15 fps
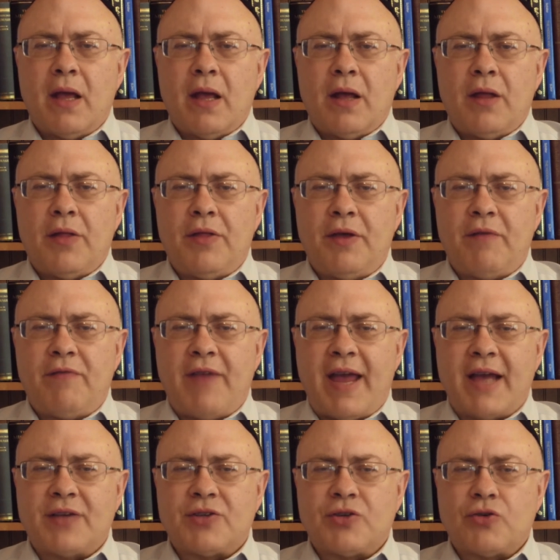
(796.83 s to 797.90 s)
the
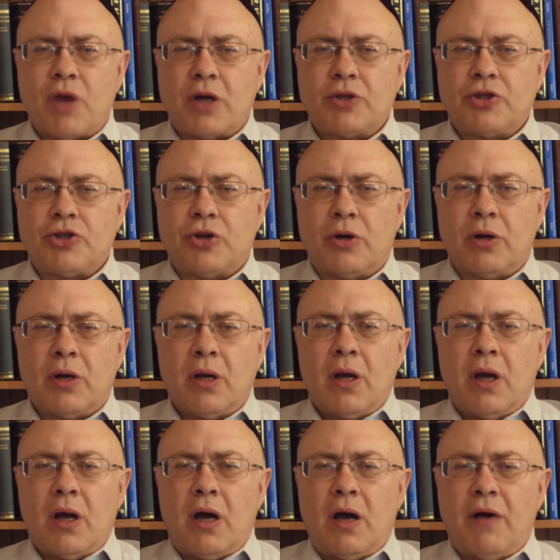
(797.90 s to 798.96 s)
vast structure
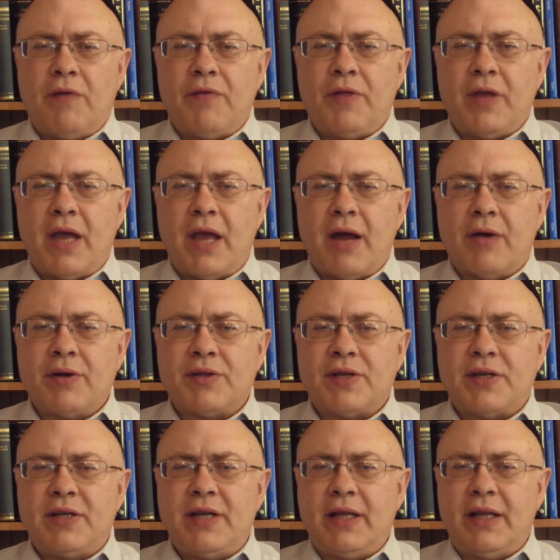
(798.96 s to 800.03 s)
of the
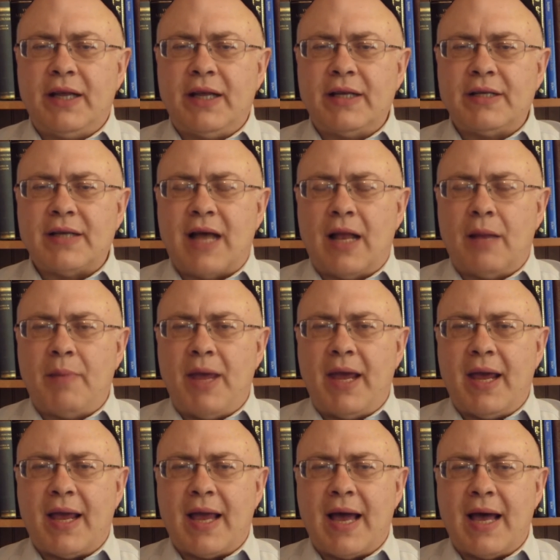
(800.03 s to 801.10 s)
Aristotelian
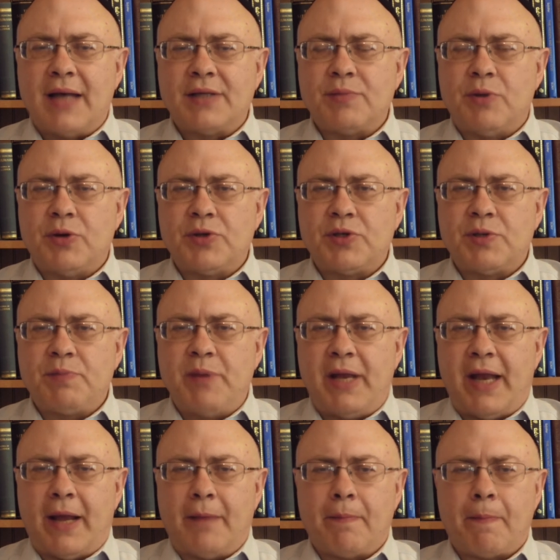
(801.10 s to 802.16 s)
Ptolemaic cosmos
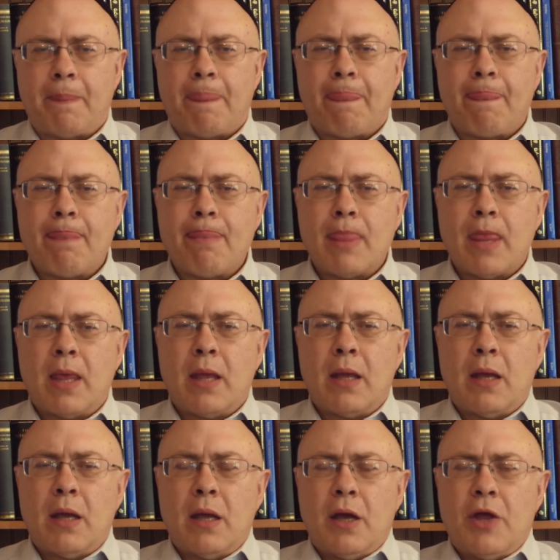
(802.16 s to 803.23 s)
spinning.
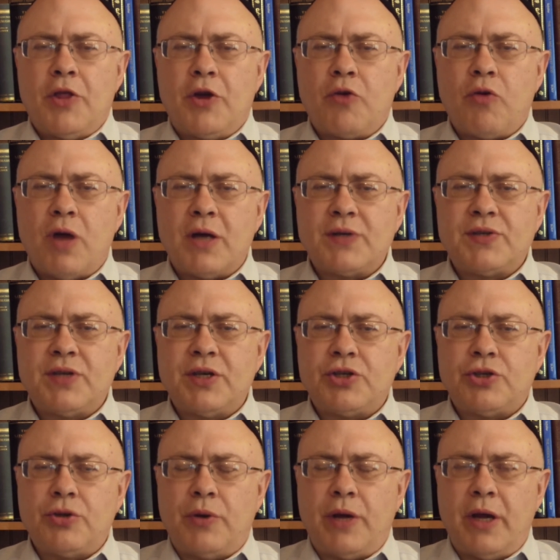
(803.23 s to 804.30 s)
The crux
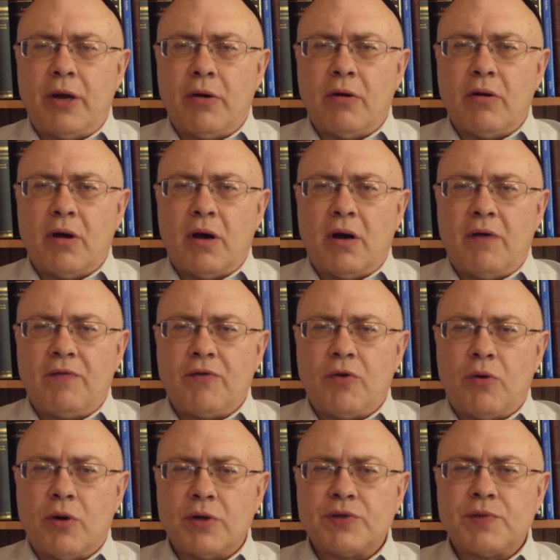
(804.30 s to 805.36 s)
issue here, of
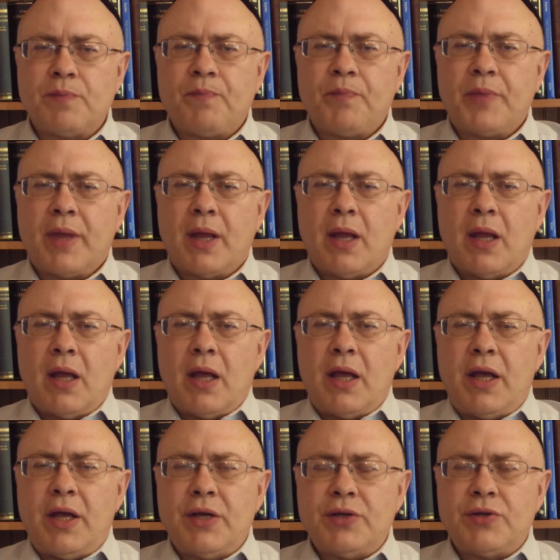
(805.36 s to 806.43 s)
course,
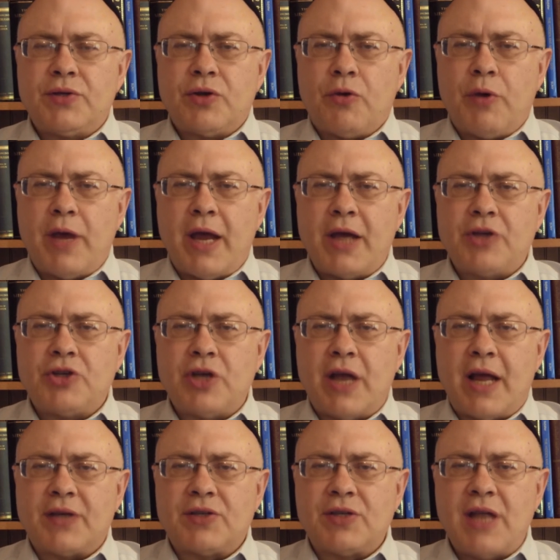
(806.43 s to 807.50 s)
is creation
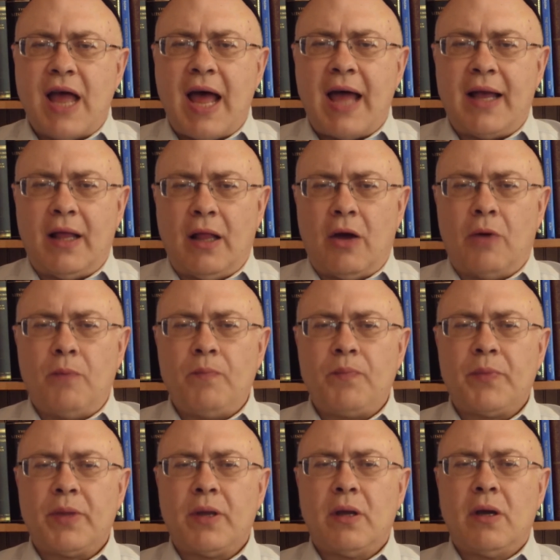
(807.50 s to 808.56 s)
ex nihilo,
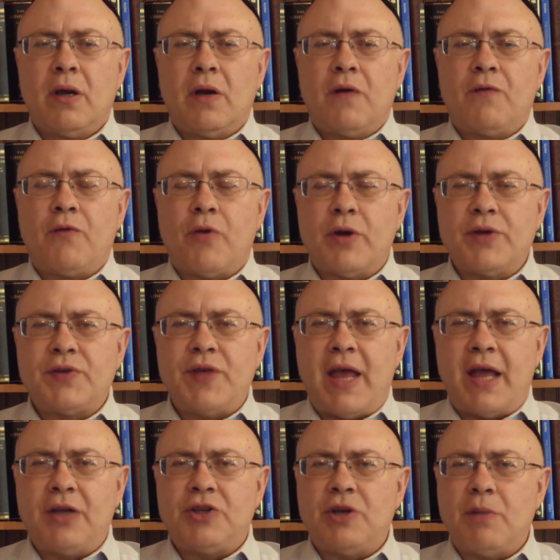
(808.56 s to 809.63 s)
for as the
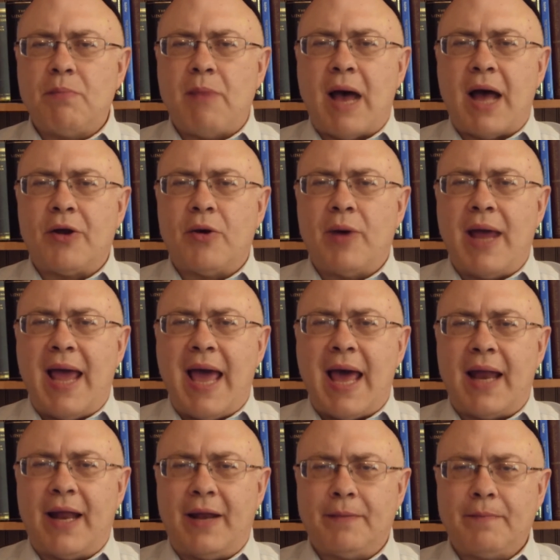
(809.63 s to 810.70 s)
ancient motto had it,